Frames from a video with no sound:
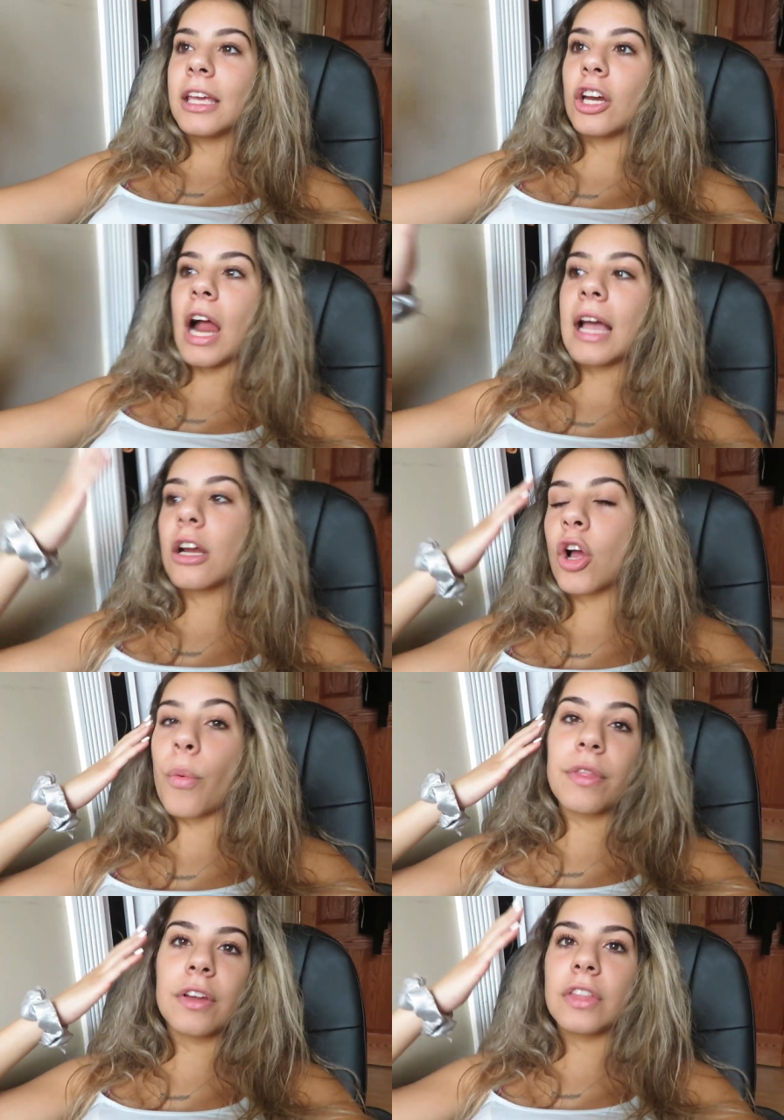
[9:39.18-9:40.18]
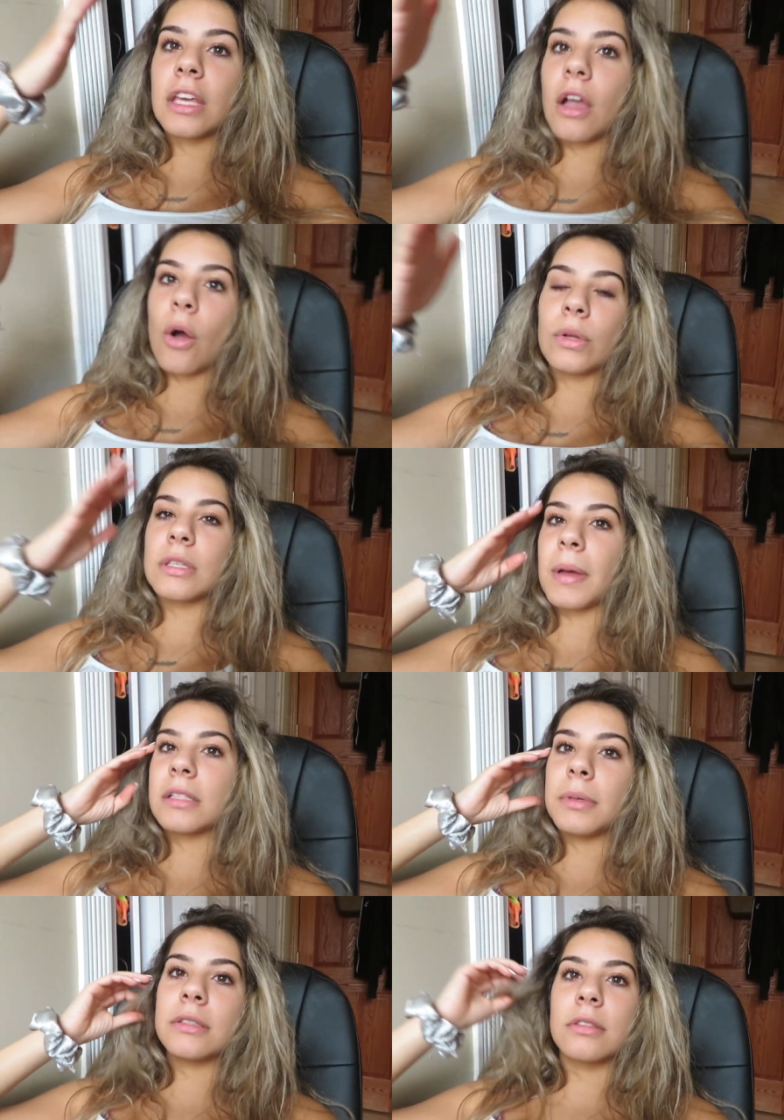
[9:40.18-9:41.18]
You're not gonna go in there thinking, oh, it's about
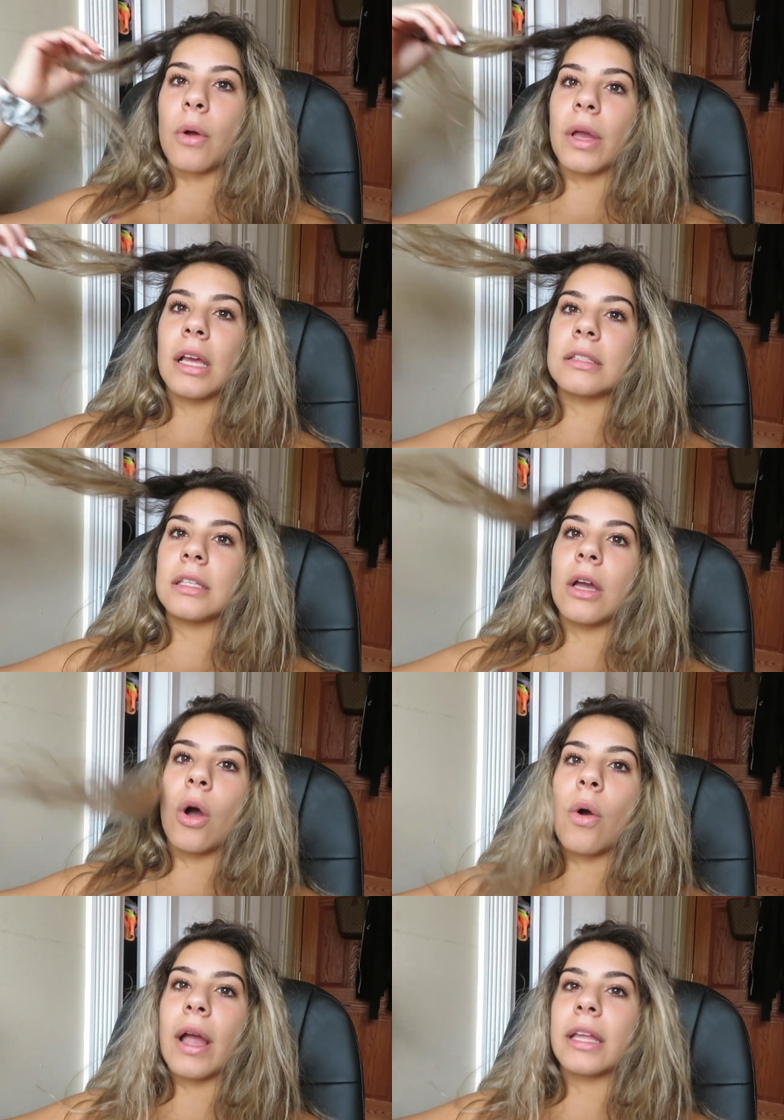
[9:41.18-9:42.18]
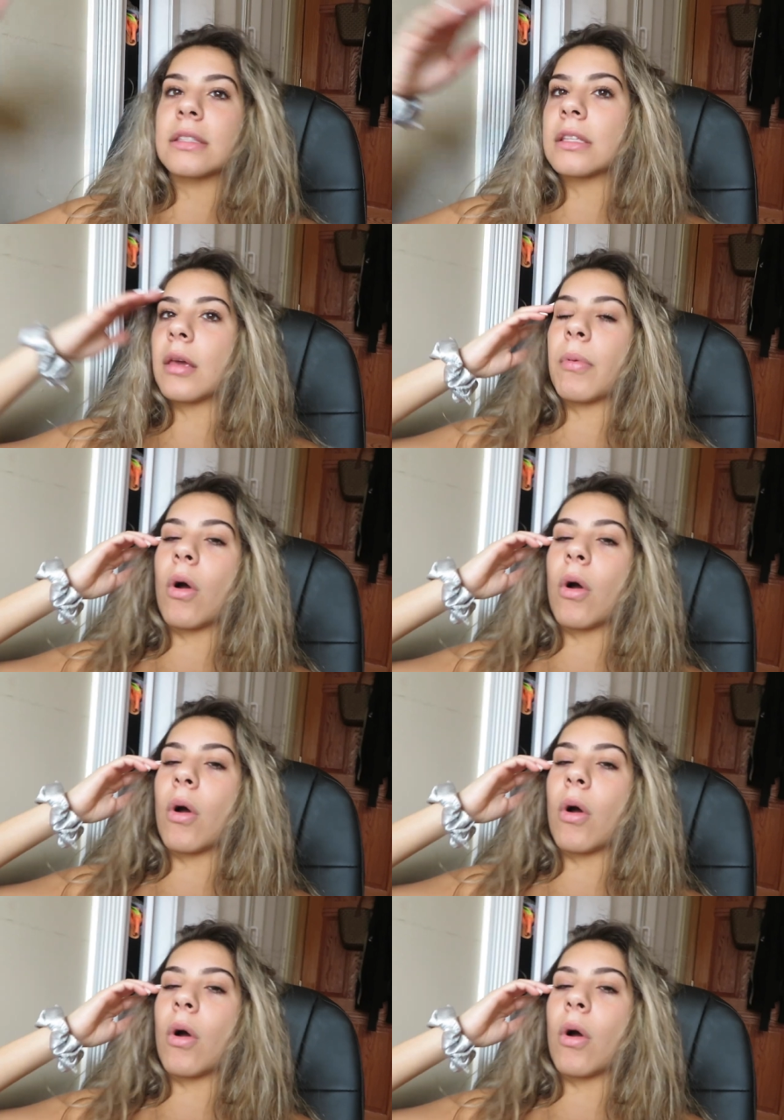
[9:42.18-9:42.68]
to be so easy. Oh, I can skip.